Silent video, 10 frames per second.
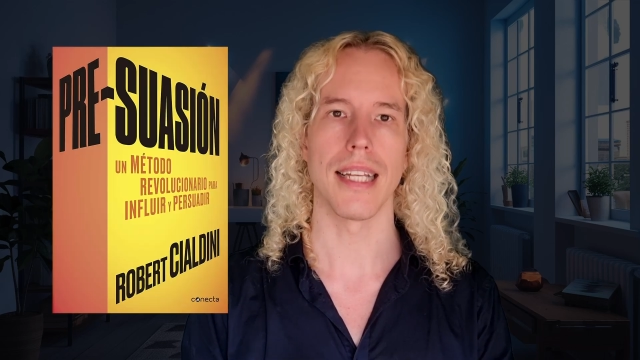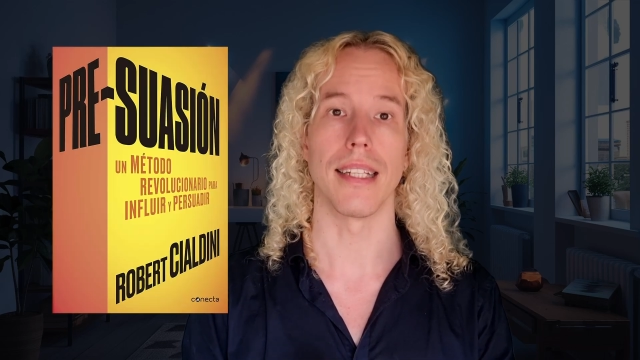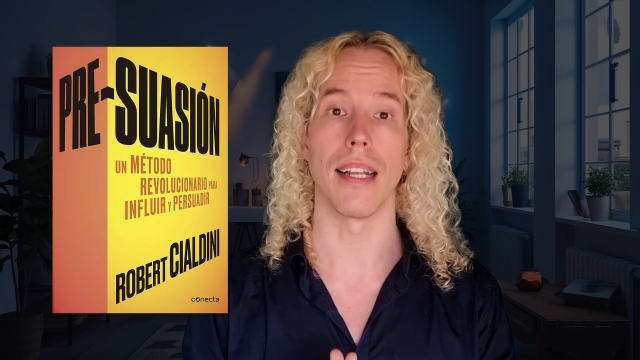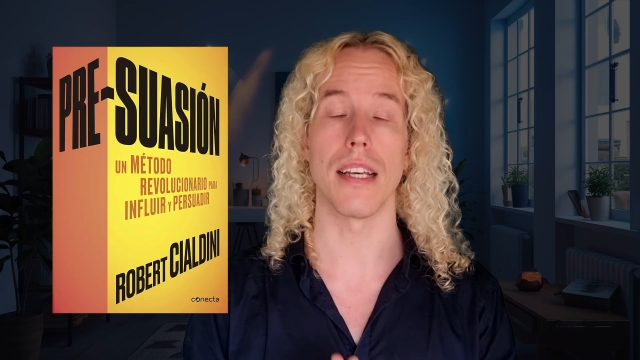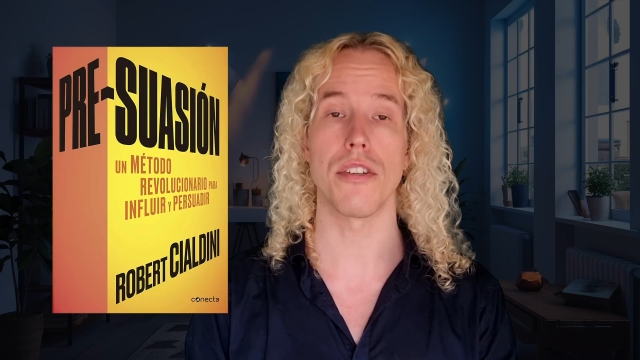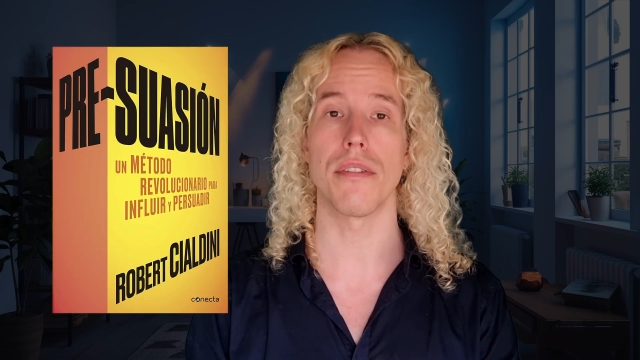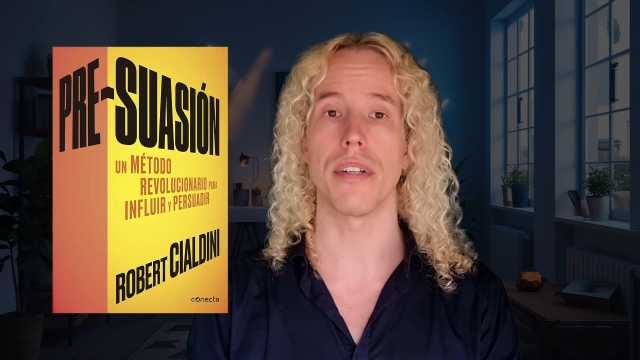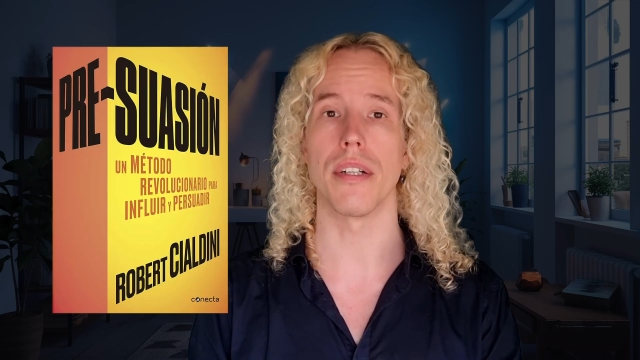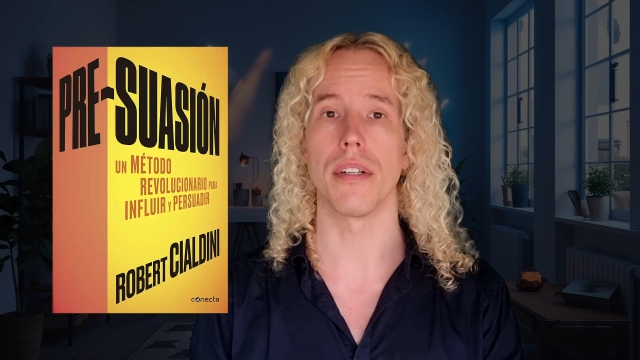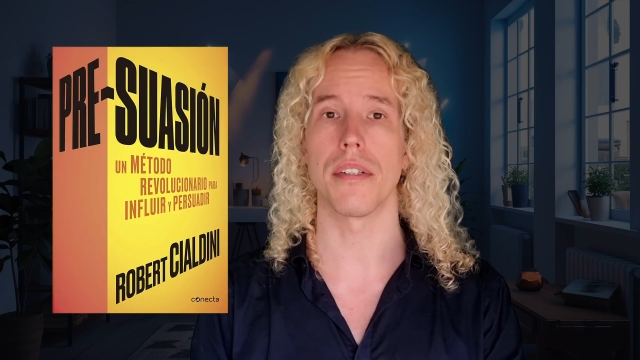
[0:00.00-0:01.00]
the
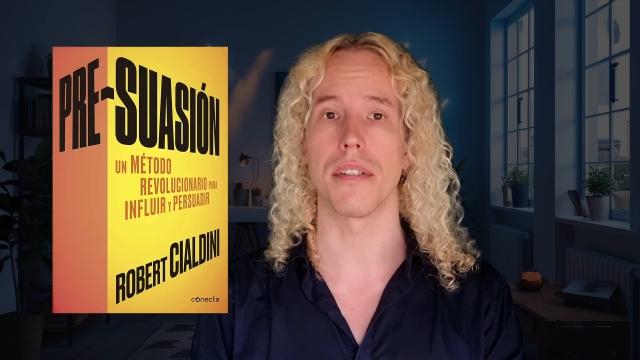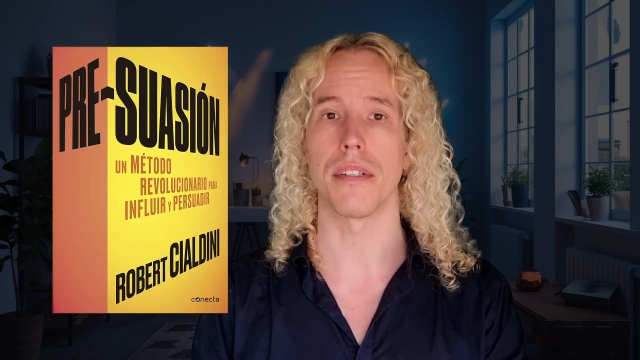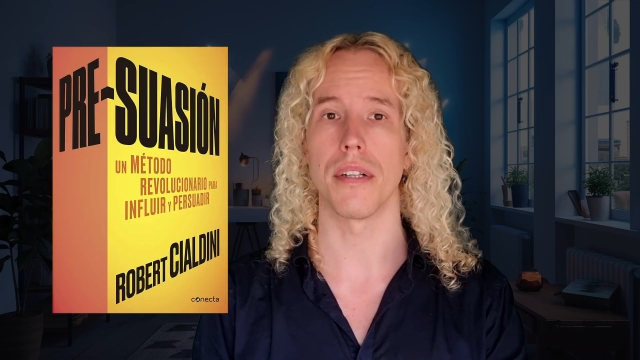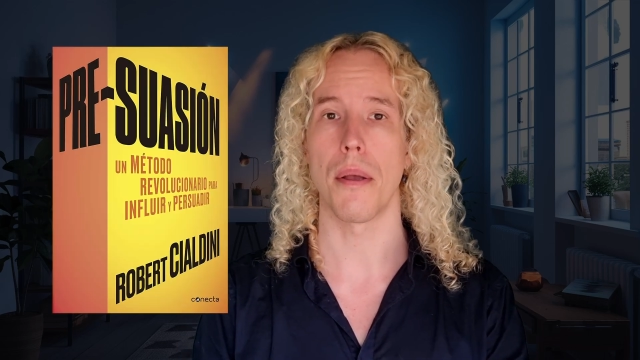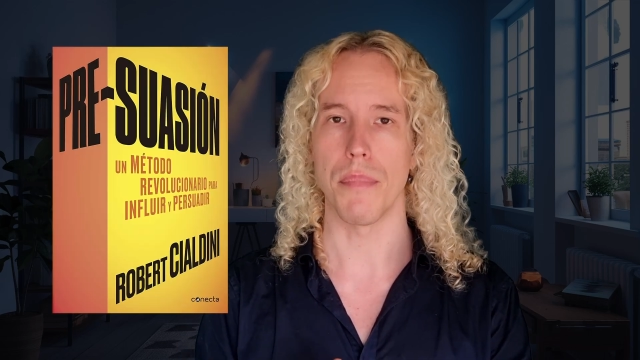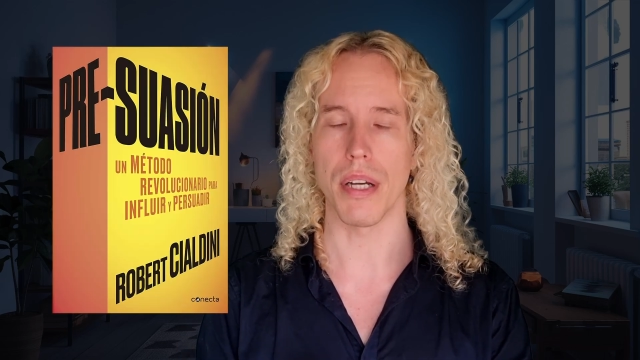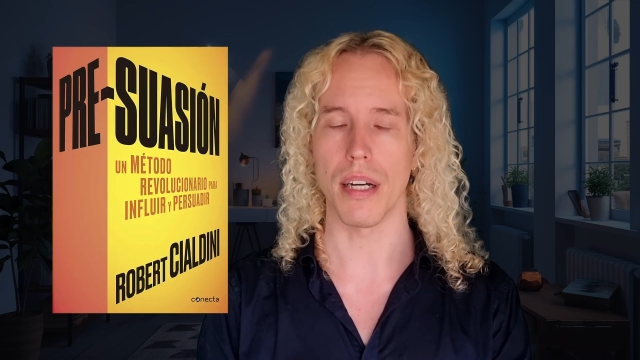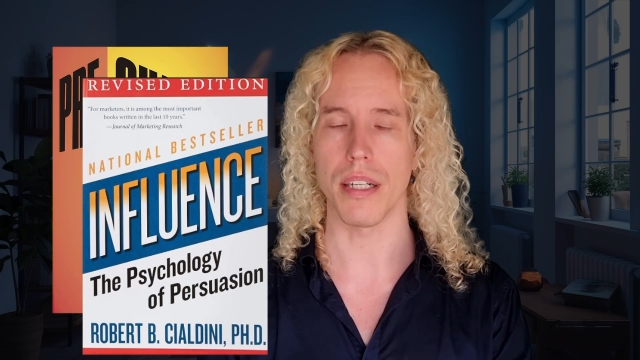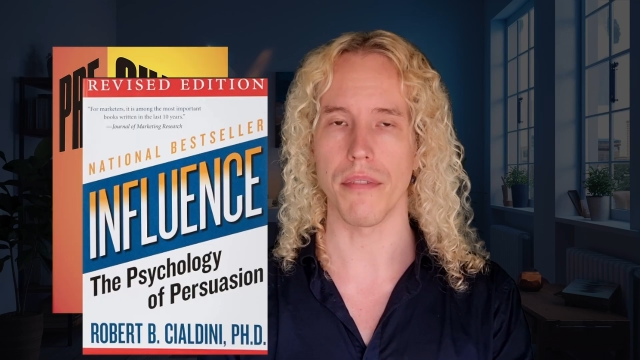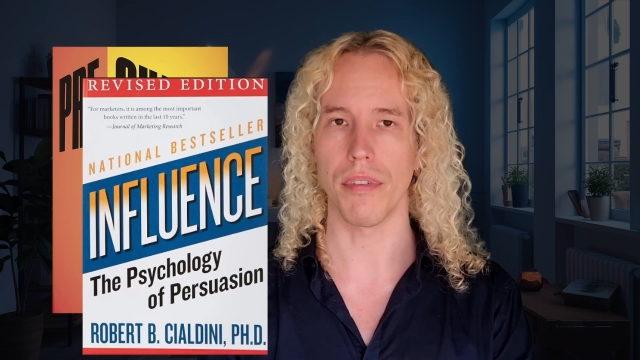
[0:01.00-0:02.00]
legendary author
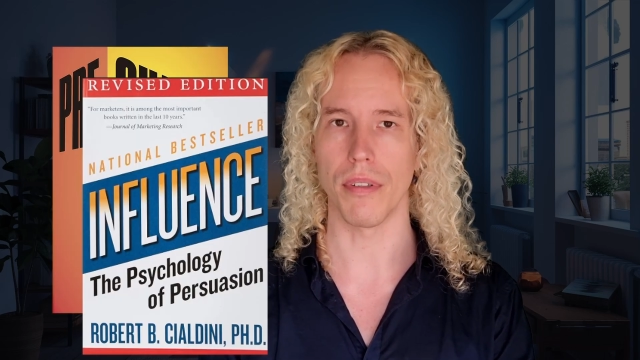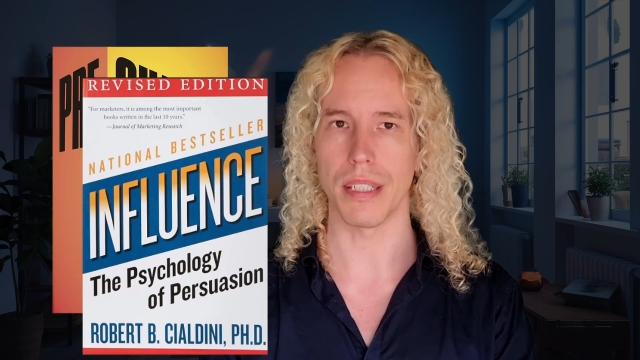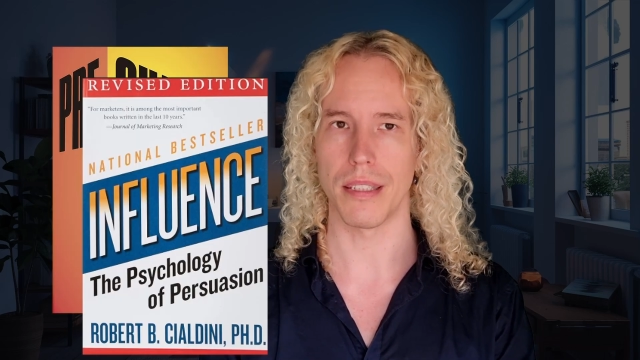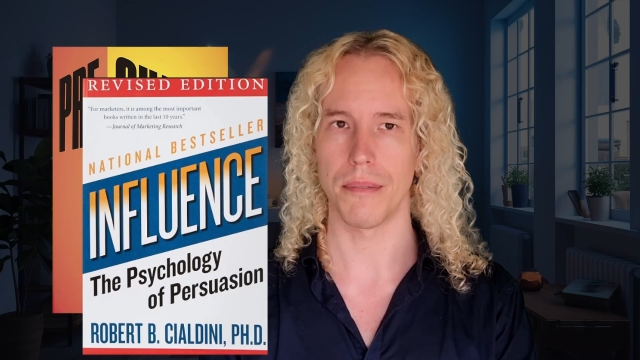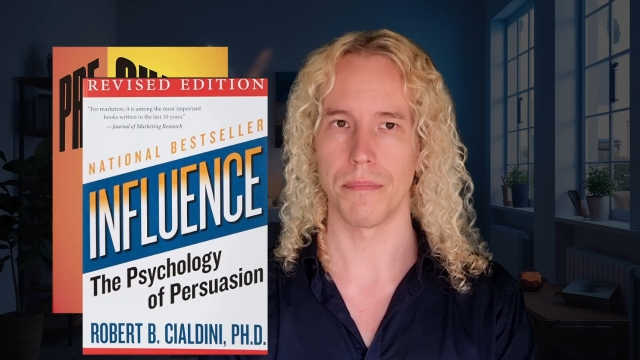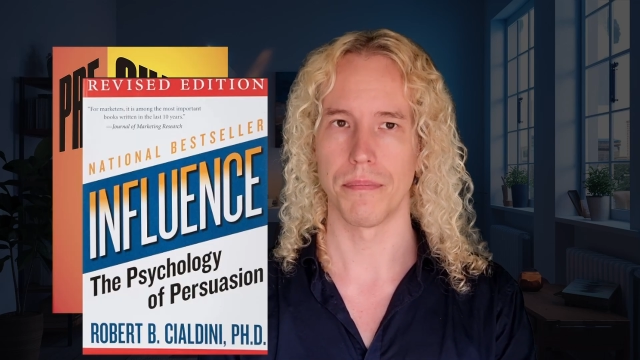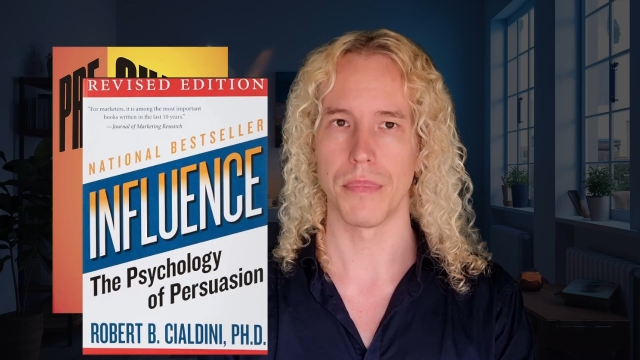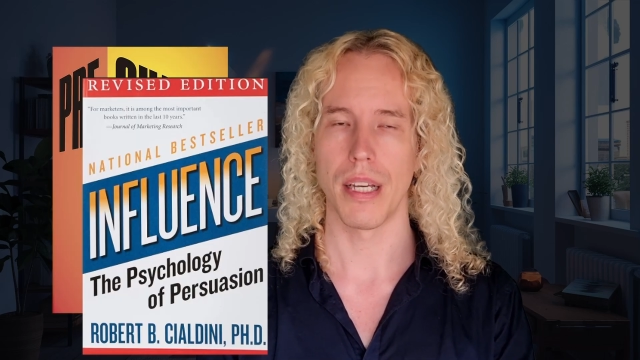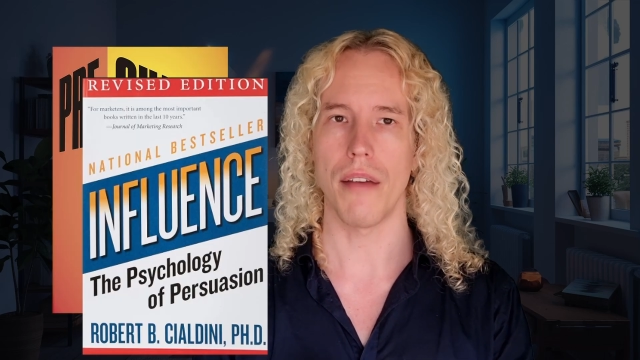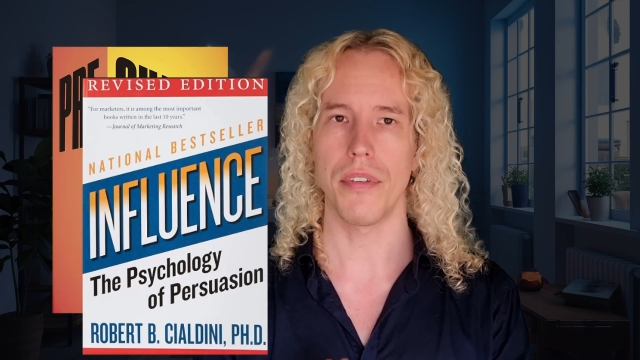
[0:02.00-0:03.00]
behind Influence.
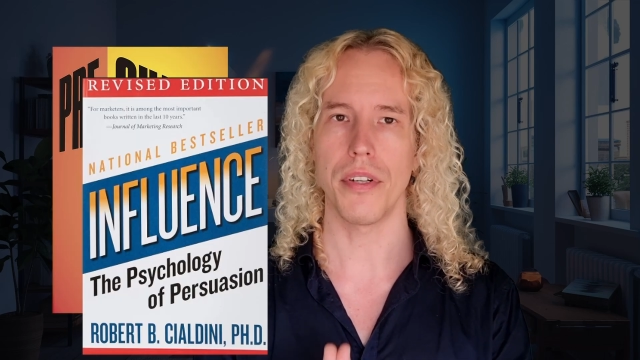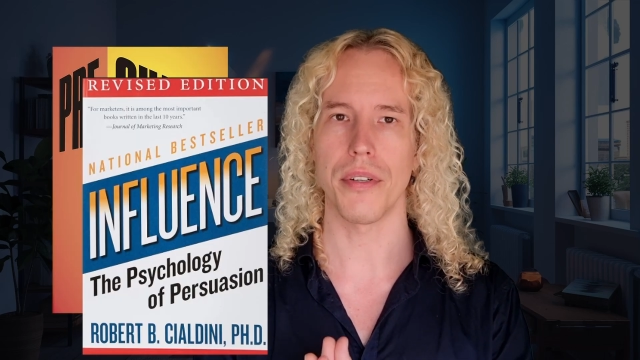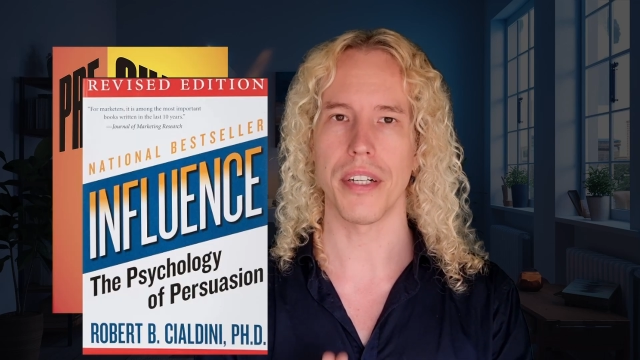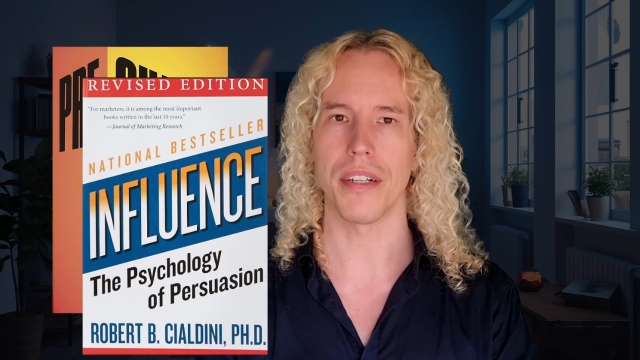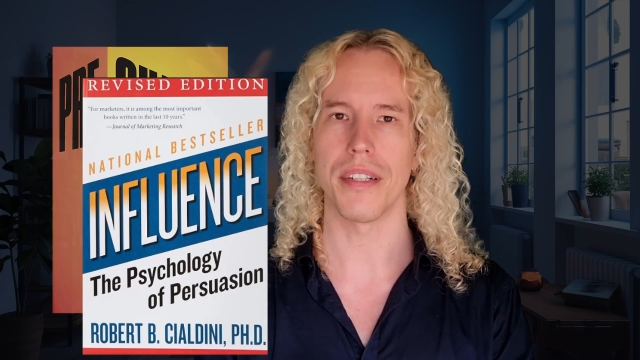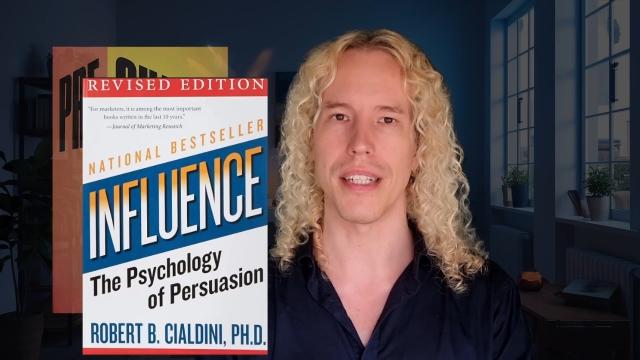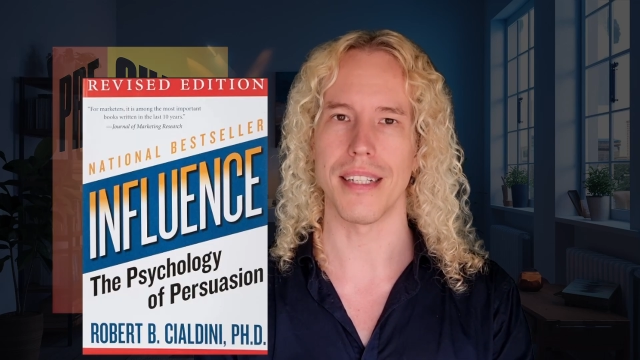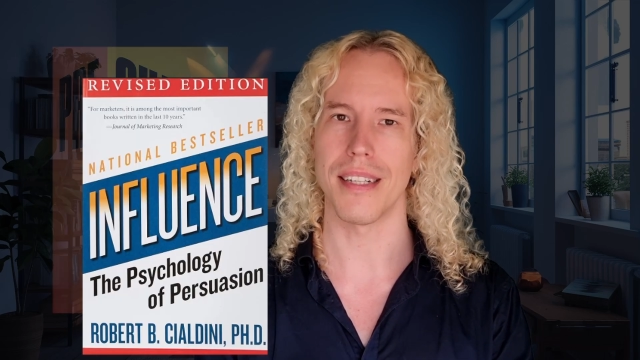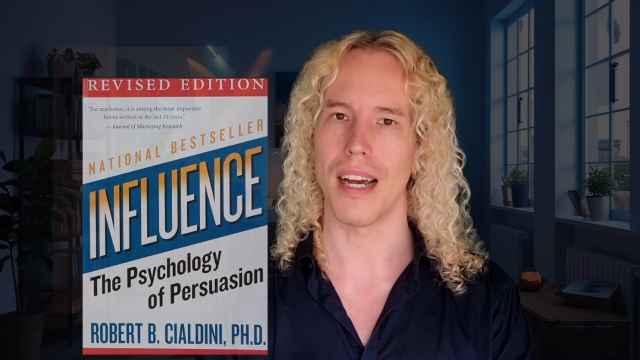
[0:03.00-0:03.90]
After you hear these,